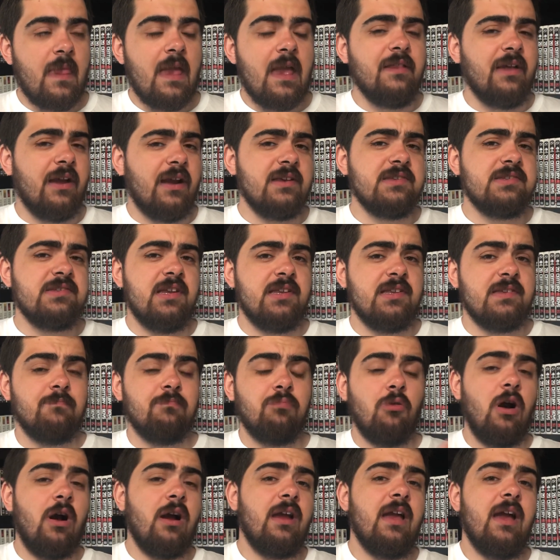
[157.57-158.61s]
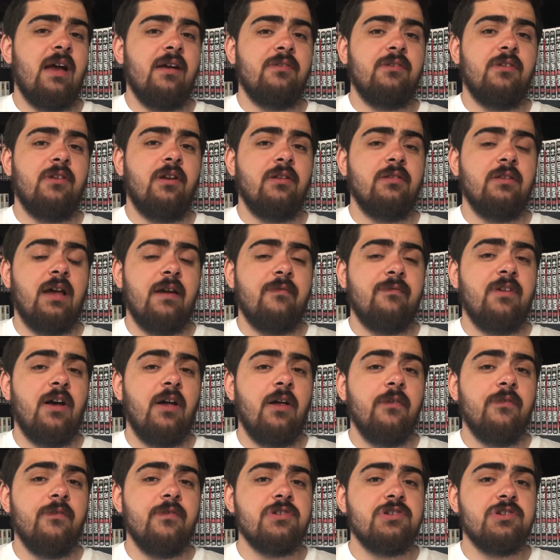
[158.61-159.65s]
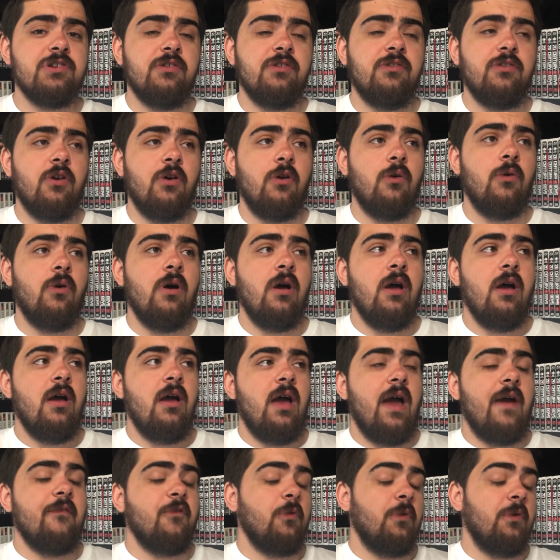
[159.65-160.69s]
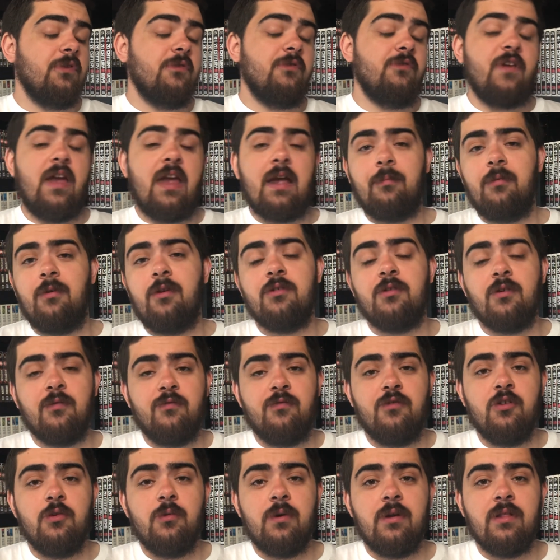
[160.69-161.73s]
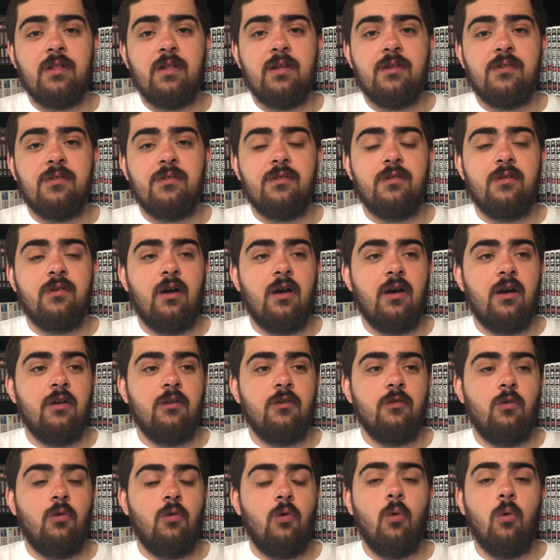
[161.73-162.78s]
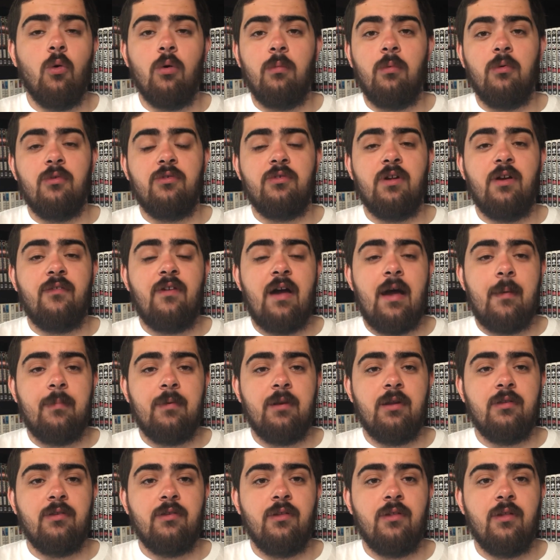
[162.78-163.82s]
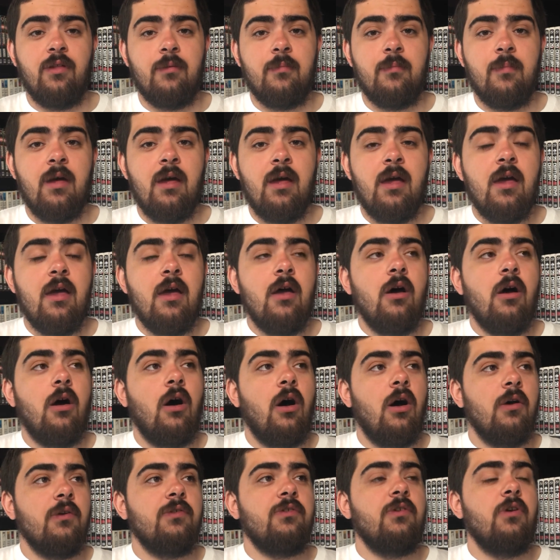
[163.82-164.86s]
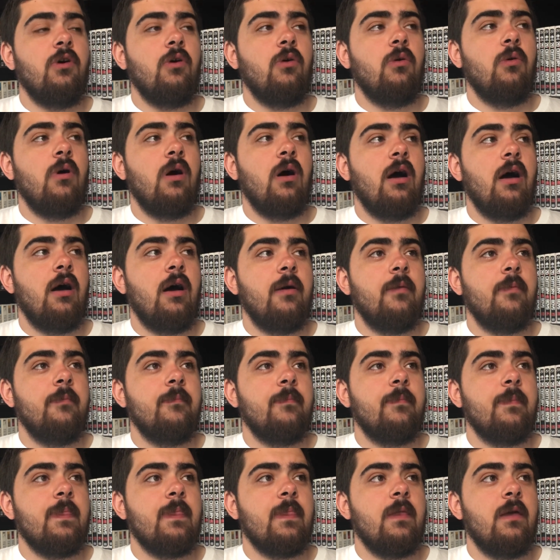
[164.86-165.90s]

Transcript: And like I said, it's broadcasted on live television, so everyone's families are viewing this, horrible stuff happening to them. Also,